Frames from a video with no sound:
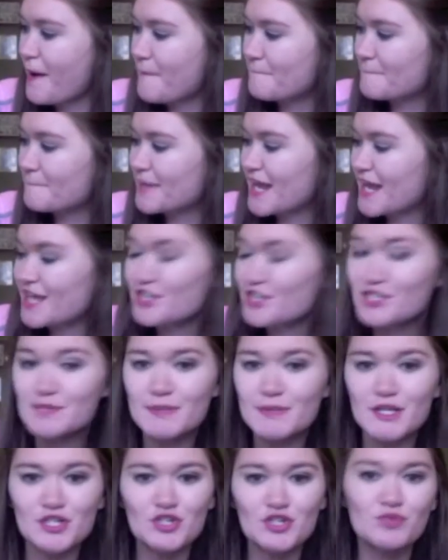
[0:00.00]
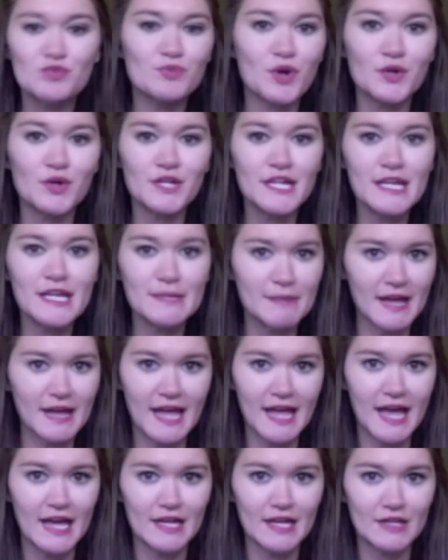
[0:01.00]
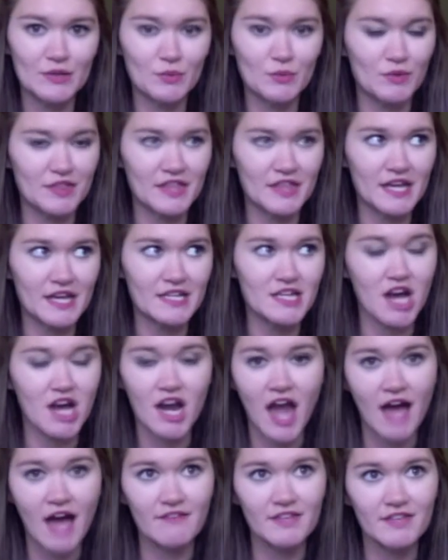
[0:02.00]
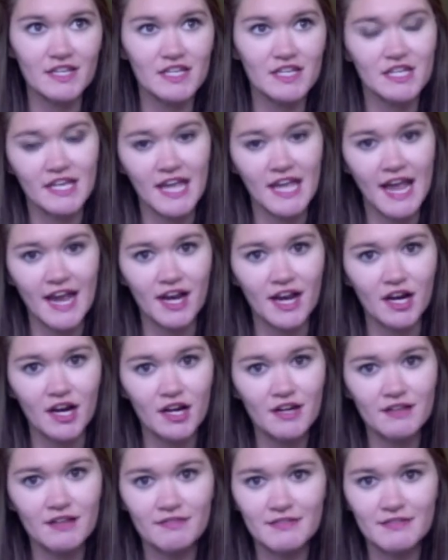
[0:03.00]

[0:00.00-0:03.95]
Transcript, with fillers: but I just picture Ronan in my head with like not having any hair.